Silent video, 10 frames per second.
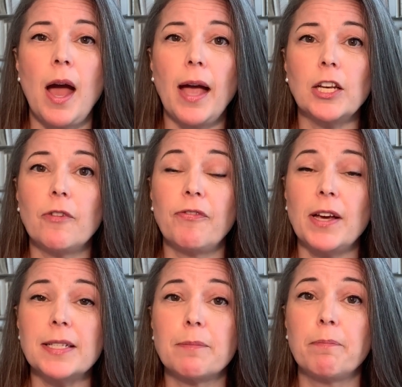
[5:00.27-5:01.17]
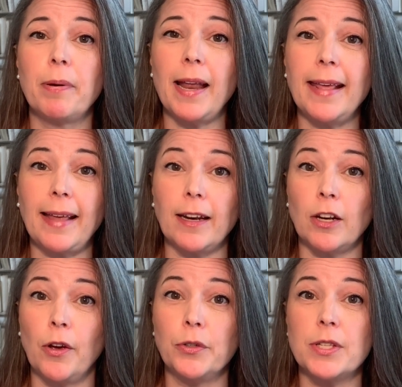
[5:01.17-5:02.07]
I'm going to first play that
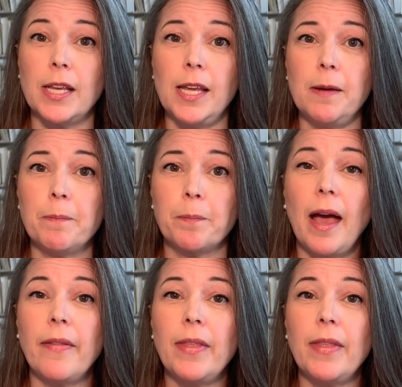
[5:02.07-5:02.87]
low C, and